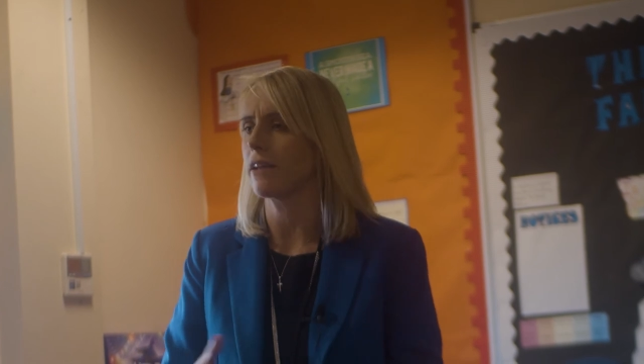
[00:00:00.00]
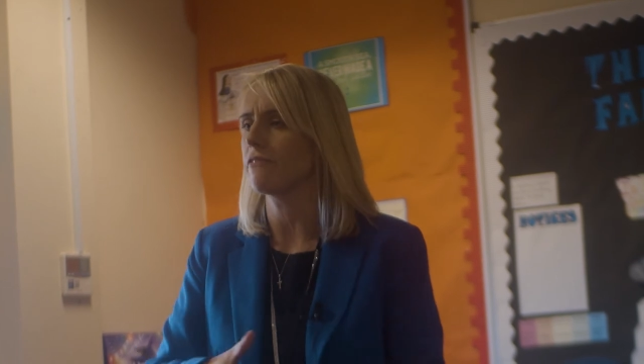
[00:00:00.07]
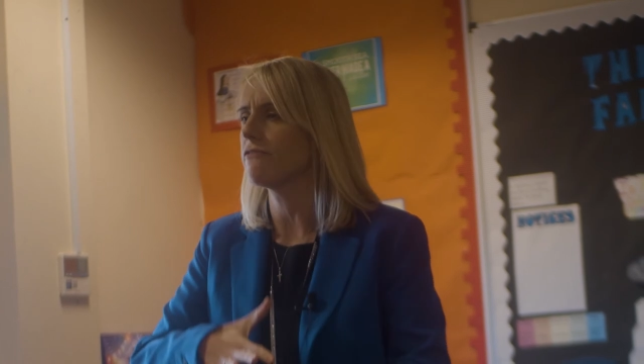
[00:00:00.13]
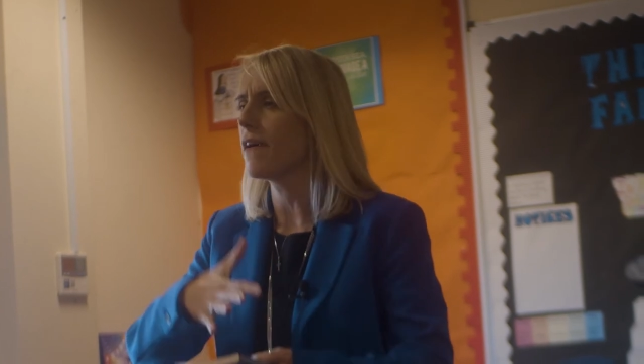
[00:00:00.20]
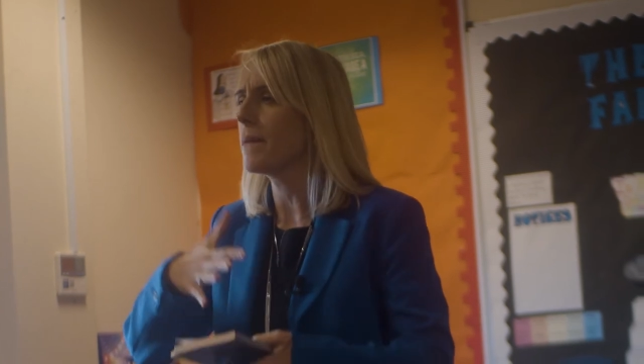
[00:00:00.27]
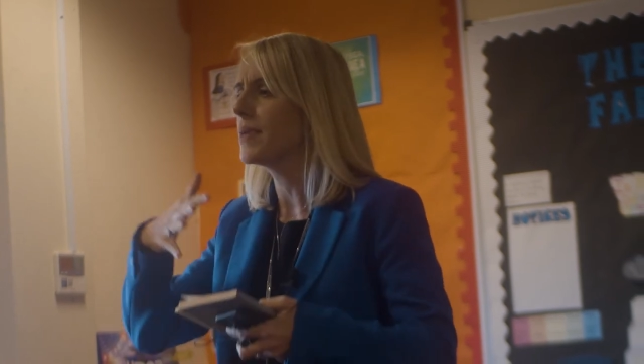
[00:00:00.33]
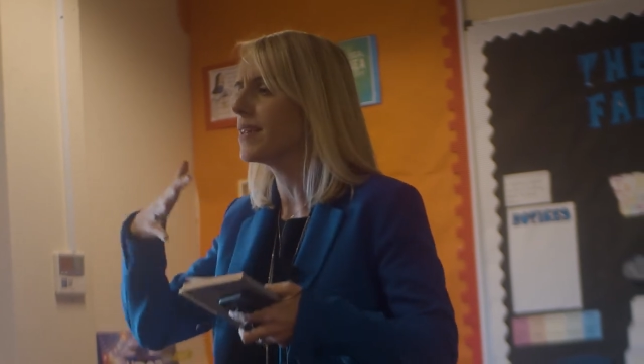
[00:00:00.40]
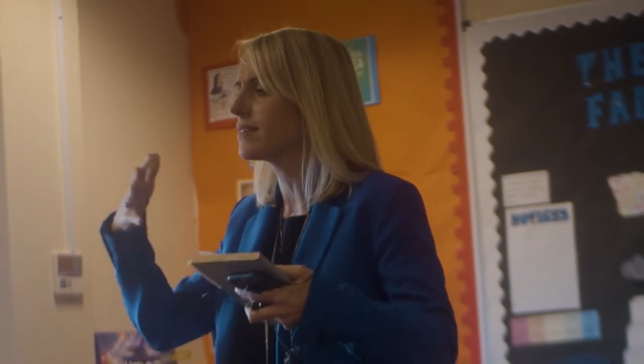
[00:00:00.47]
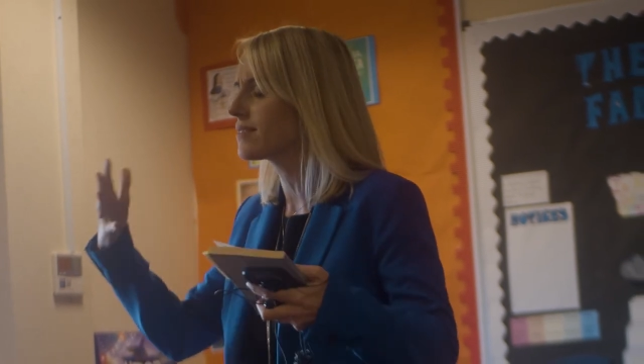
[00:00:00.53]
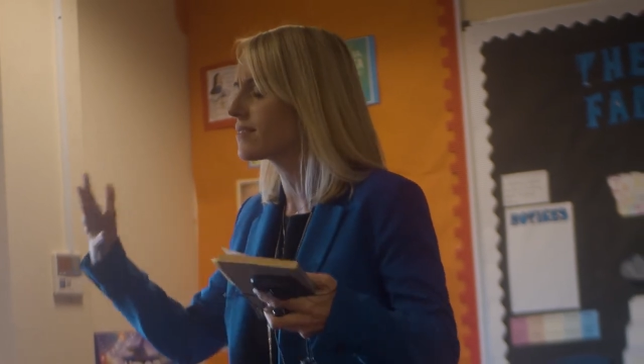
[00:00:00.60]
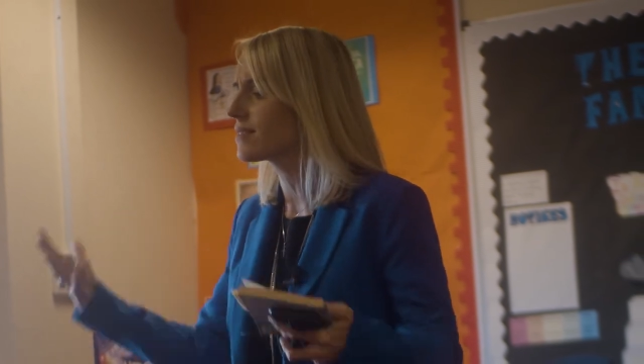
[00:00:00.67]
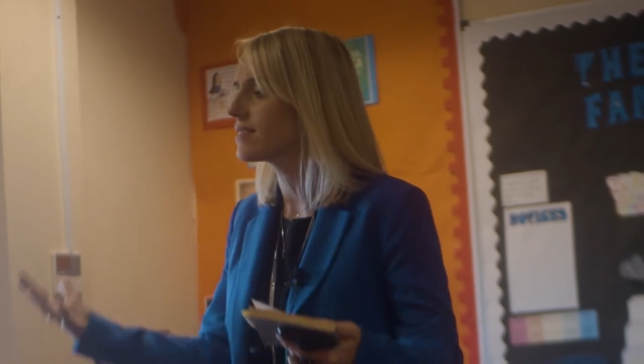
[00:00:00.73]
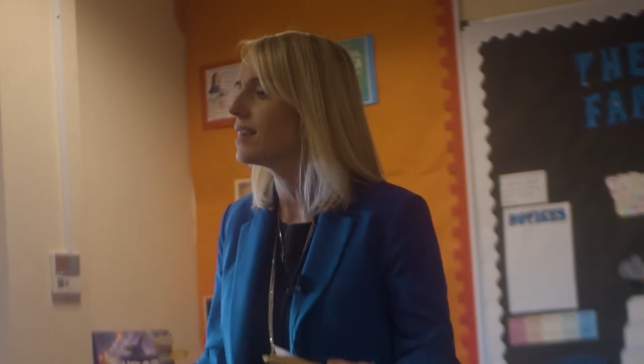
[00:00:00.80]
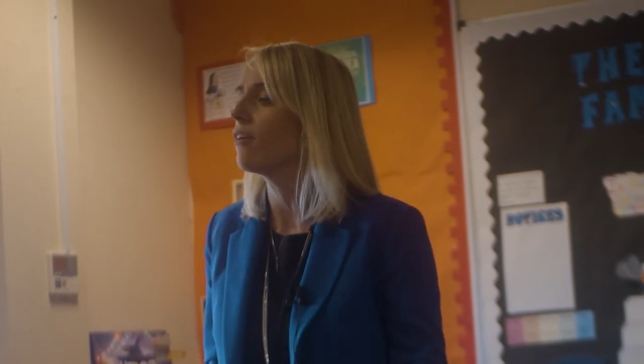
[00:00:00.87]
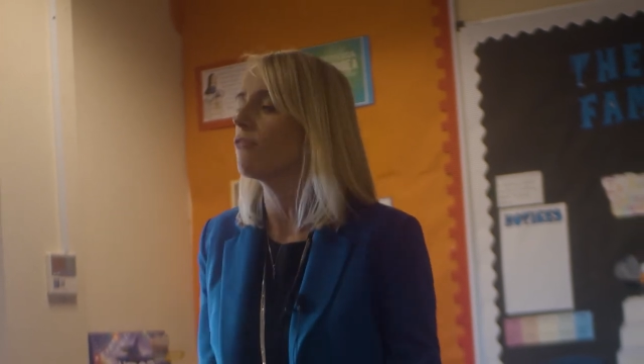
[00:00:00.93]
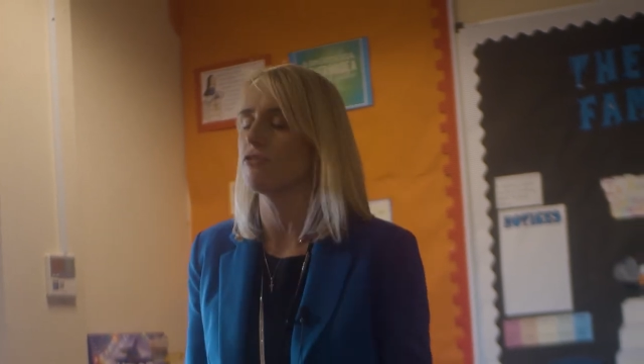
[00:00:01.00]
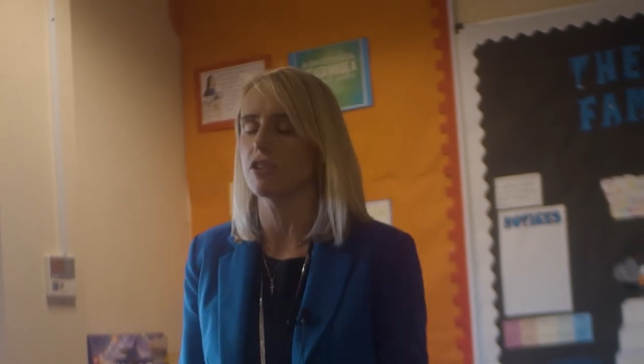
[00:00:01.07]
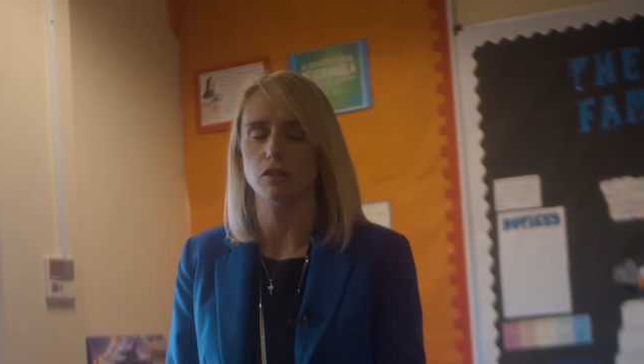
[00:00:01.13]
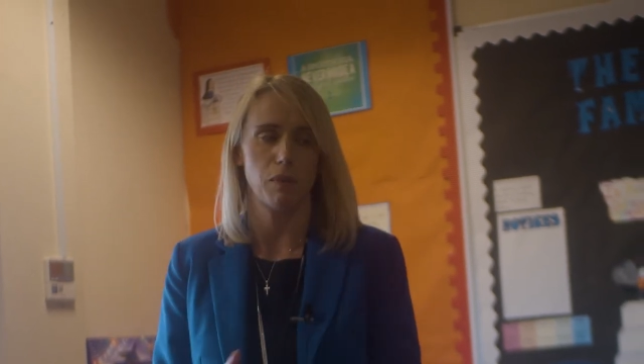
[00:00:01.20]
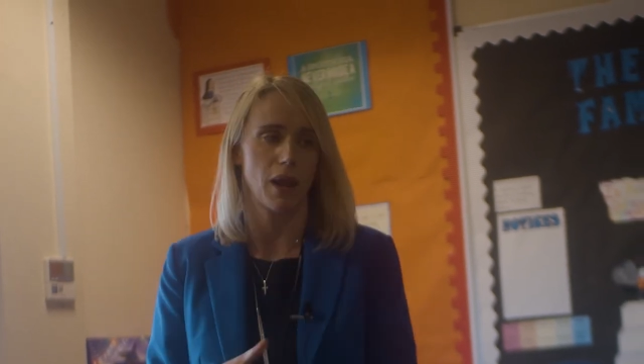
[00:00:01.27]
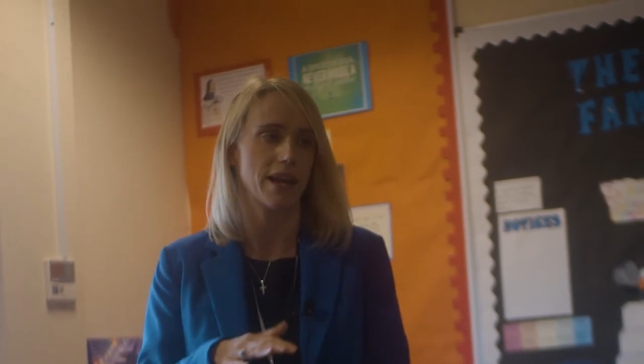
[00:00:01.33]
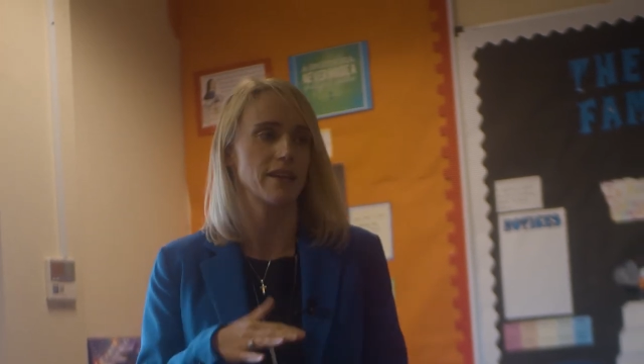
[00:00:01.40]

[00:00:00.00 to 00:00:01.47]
Feminists love this play.